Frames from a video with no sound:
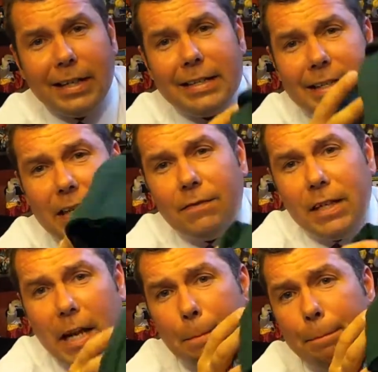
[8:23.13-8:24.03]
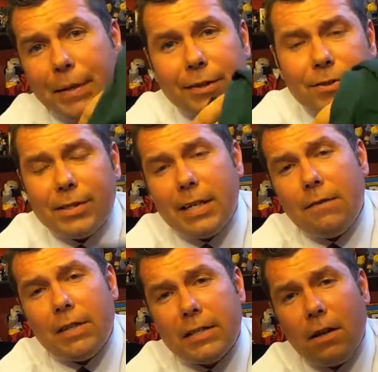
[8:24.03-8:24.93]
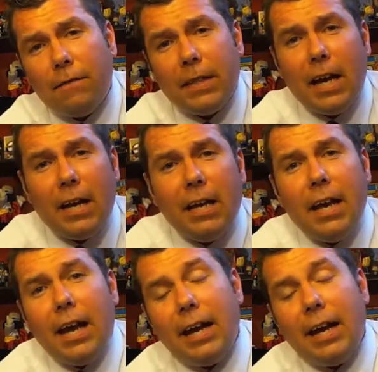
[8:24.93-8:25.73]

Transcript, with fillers: That's even a bigger savings off of that.